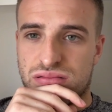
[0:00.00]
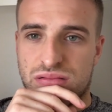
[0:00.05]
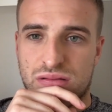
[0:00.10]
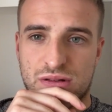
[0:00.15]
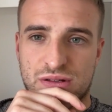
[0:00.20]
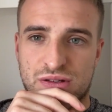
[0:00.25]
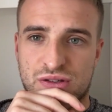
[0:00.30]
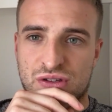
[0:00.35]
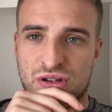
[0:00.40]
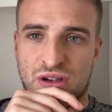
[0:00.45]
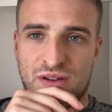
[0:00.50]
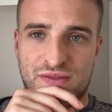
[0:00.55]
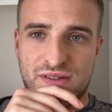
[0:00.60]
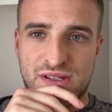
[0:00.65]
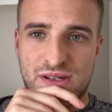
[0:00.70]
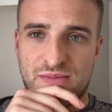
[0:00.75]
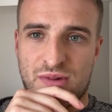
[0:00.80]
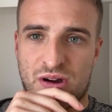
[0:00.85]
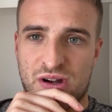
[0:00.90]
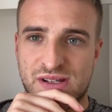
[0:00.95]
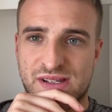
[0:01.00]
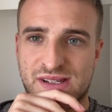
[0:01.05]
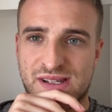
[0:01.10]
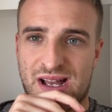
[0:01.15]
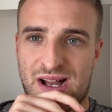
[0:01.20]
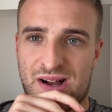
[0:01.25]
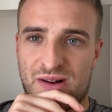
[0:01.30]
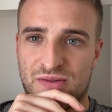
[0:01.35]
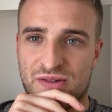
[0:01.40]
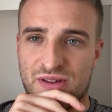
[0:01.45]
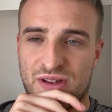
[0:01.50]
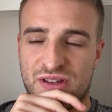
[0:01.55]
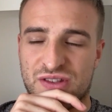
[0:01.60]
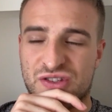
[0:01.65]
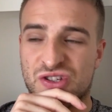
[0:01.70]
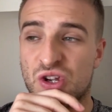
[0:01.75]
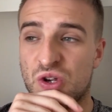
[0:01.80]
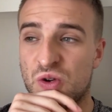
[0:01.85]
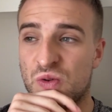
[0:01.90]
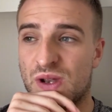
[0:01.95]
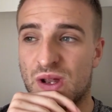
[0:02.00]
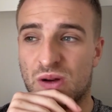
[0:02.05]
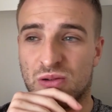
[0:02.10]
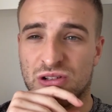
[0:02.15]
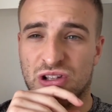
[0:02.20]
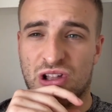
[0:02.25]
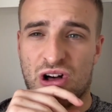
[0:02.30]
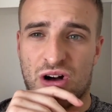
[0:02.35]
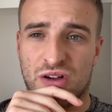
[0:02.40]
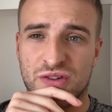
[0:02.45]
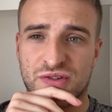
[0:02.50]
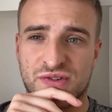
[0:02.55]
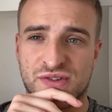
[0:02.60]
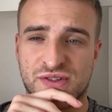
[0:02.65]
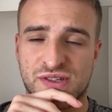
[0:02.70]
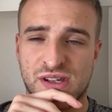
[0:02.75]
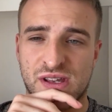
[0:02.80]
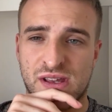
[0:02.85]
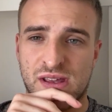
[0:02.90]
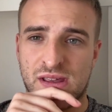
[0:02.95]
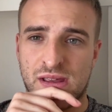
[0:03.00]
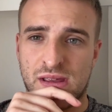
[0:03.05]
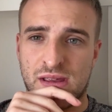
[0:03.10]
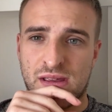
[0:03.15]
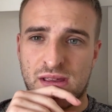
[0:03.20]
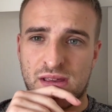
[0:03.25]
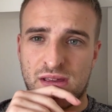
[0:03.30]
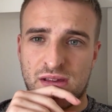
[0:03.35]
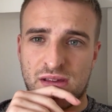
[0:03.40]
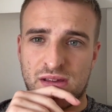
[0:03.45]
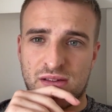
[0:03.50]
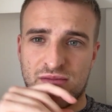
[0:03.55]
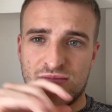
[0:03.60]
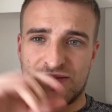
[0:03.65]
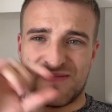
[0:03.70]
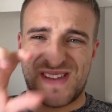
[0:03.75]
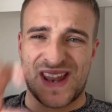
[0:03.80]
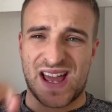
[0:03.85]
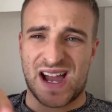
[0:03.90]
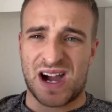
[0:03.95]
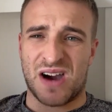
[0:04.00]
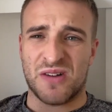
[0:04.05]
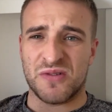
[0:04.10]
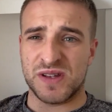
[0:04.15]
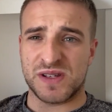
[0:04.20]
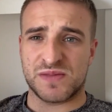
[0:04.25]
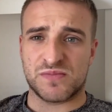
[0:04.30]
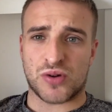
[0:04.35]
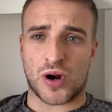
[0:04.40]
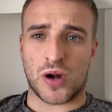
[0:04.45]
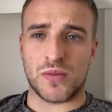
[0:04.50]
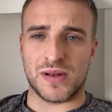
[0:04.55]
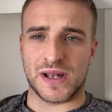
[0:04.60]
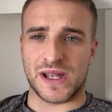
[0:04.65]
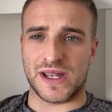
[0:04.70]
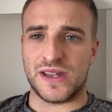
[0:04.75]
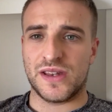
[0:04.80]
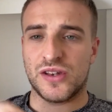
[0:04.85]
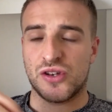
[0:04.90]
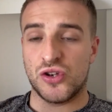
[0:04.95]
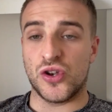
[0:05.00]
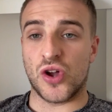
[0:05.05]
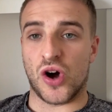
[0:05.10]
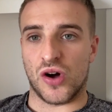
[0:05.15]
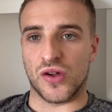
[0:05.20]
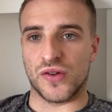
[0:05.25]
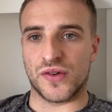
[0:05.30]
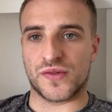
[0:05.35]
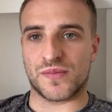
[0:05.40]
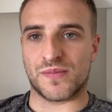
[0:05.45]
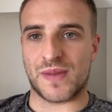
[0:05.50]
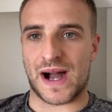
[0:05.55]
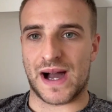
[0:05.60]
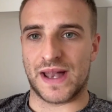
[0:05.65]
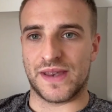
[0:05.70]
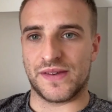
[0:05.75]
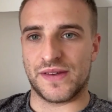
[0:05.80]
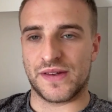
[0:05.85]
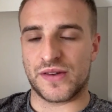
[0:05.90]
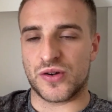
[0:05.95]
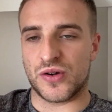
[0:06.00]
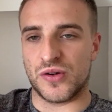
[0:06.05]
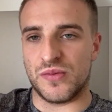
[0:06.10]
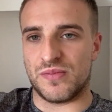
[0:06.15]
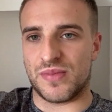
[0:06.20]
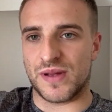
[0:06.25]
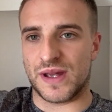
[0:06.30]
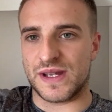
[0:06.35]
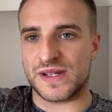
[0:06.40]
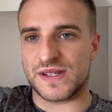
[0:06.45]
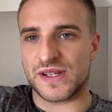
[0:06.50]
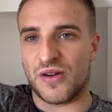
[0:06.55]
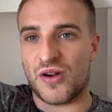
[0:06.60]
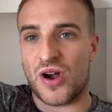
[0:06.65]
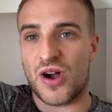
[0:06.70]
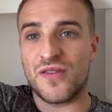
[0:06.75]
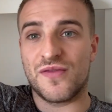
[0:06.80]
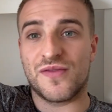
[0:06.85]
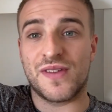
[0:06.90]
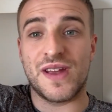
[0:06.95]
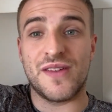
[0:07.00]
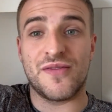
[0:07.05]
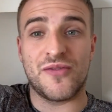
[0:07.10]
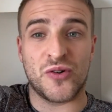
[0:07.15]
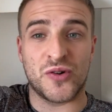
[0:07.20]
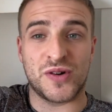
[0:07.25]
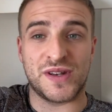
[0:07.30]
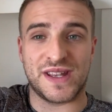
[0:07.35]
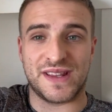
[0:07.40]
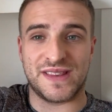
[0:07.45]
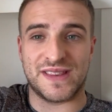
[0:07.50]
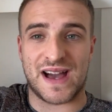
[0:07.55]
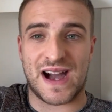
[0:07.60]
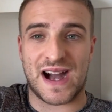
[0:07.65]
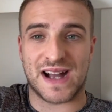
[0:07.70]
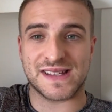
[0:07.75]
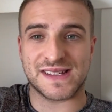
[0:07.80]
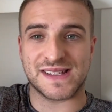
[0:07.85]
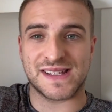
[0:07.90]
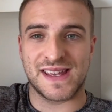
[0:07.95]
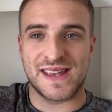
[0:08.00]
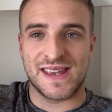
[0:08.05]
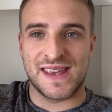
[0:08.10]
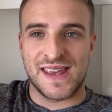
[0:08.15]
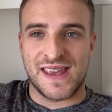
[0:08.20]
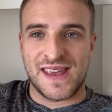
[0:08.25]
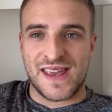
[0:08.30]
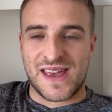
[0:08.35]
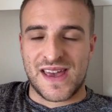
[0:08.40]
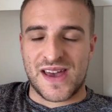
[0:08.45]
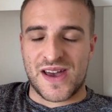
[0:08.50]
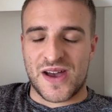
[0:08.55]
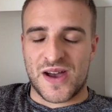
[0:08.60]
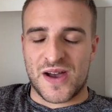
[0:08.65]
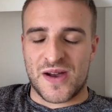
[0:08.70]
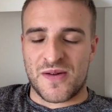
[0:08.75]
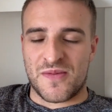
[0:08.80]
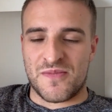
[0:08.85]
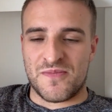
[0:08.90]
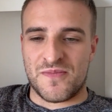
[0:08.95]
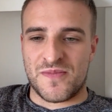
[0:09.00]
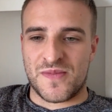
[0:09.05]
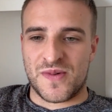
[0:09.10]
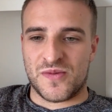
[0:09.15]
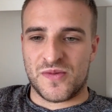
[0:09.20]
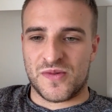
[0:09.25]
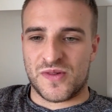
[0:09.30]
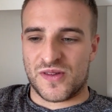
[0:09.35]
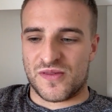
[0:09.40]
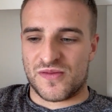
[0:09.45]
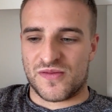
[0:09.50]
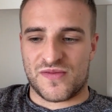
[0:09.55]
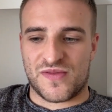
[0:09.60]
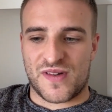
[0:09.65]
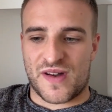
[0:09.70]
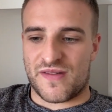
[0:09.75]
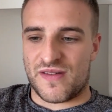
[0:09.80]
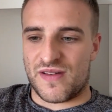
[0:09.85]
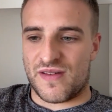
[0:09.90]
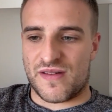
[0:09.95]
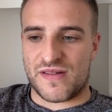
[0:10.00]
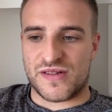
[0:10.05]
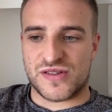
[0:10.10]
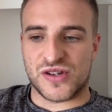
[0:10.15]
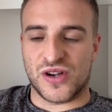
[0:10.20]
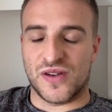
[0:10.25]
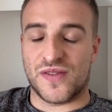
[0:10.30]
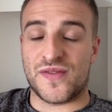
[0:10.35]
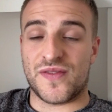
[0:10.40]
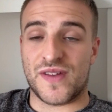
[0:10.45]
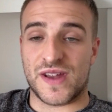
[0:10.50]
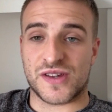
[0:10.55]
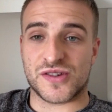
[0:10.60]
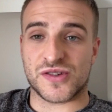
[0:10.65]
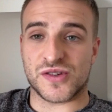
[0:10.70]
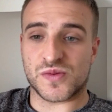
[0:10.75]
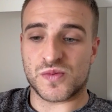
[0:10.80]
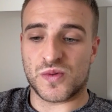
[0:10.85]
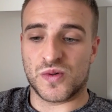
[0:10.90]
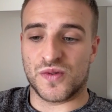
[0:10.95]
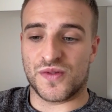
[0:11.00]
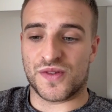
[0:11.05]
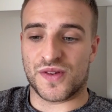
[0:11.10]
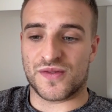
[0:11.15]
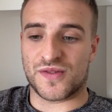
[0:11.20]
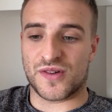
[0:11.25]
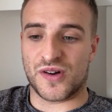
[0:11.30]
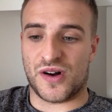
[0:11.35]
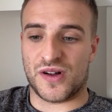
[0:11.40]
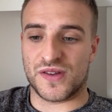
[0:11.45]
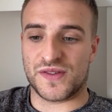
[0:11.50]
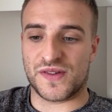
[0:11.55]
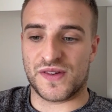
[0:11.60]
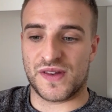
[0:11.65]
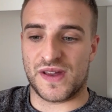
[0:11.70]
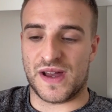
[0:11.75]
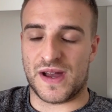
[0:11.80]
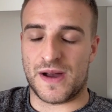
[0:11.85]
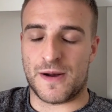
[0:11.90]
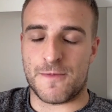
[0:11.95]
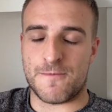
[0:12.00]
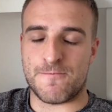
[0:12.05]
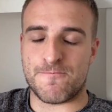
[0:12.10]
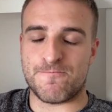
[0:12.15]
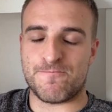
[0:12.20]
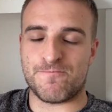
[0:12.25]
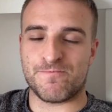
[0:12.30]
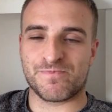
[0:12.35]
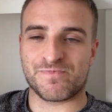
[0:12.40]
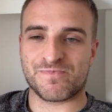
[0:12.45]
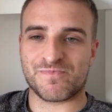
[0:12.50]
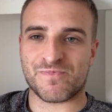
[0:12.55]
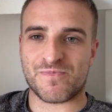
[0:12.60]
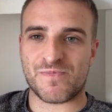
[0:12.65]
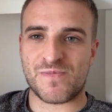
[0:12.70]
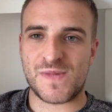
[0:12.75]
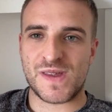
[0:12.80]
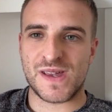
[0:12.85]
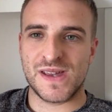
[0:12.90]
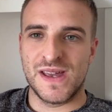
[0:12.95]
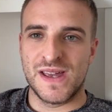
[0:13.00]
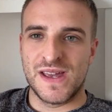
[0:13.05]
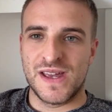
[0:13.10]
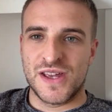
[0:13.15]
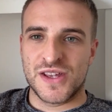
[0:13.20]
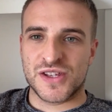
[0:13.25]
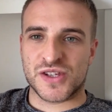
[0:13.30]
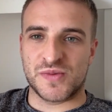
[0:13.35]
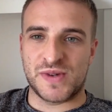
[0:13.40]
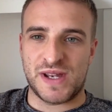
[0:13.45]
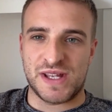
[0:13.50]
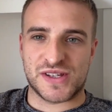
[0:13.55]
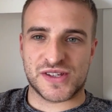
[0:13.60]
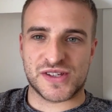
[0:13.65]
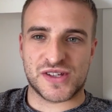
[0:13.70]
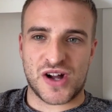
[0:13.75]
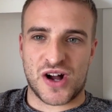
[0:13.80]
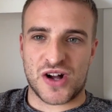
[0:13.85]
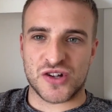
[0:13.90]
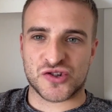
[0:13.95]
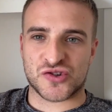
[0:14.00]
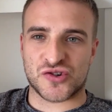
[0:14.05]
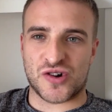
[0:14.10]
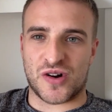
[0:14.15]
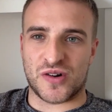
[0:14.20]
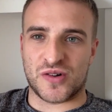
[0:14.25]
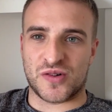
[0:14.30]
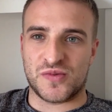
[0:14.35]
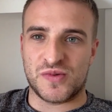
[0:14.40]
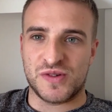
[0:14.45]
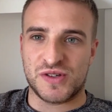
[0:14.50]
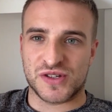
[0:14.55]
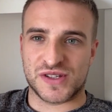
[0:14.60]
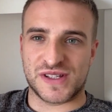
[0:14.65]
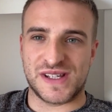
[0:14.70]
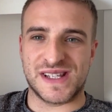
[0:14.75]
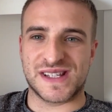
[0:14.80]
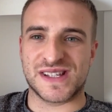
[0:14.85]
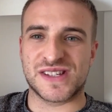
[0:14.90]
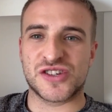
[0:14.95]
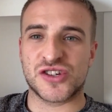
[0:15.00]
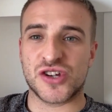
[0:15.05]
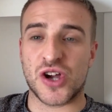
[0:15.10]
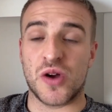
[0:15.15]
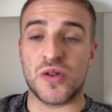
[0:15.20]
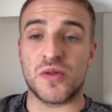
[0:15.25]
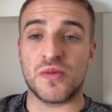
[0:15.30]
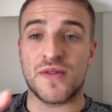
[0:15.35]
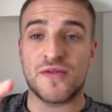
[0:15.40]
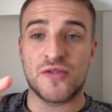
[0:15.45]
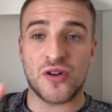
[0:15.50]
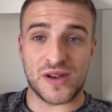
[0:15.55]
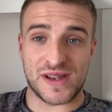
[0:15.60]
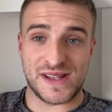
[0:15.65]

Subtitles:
as tough as it might sound, a 2-0 loss now is probably not as bad as it could be. So hopefully avoiding that. Very, very tough fixtures Wolves have got. So we need to start strong. We just need to show that we've got